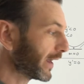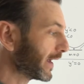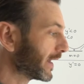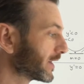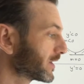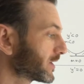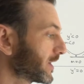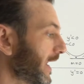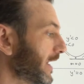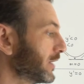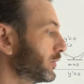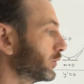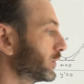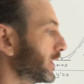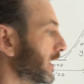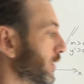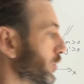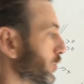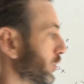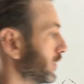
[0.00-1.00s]
that set
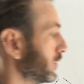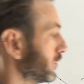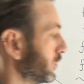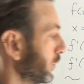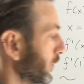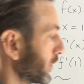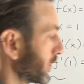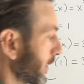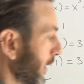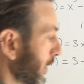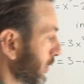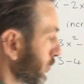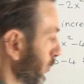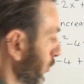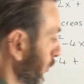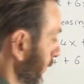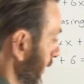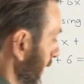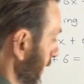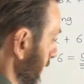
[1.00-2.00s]
notation, notice I
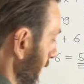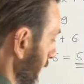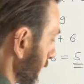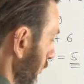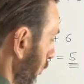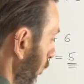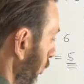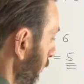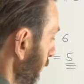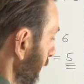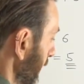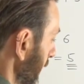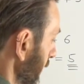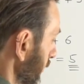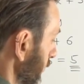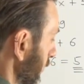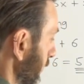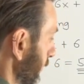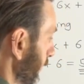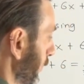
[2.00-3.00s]
wrote these as open
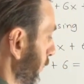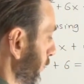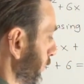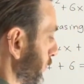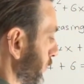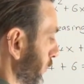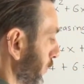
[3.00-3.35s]
intervals.